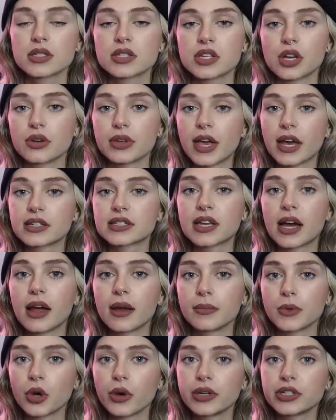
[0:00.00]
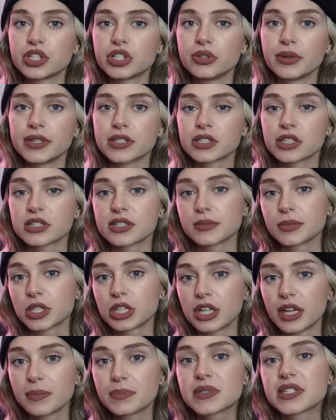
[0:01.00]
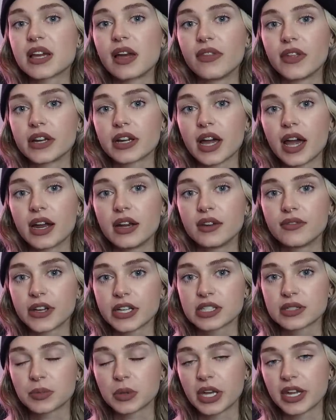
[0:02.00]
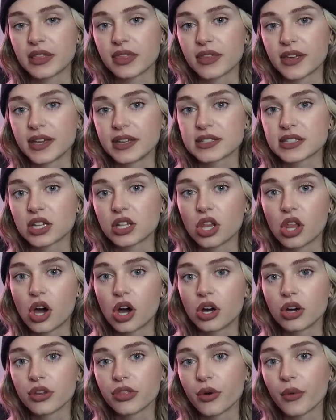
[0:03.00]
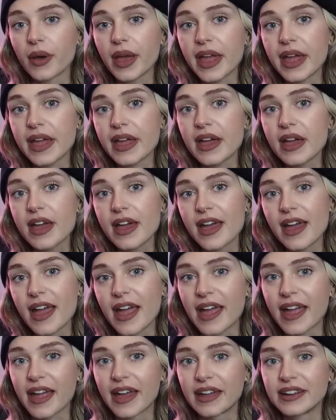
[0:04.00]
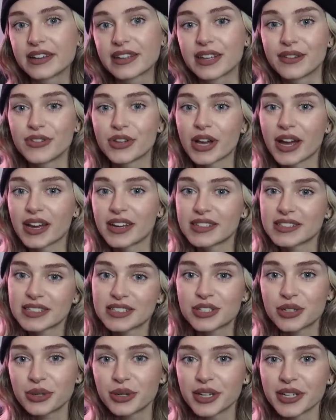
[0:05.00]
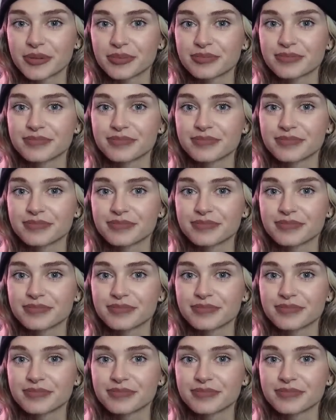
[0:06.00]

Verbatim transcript: So yes, I'm going to insert some clips and then kind of explain things along the way and give you guys a tour.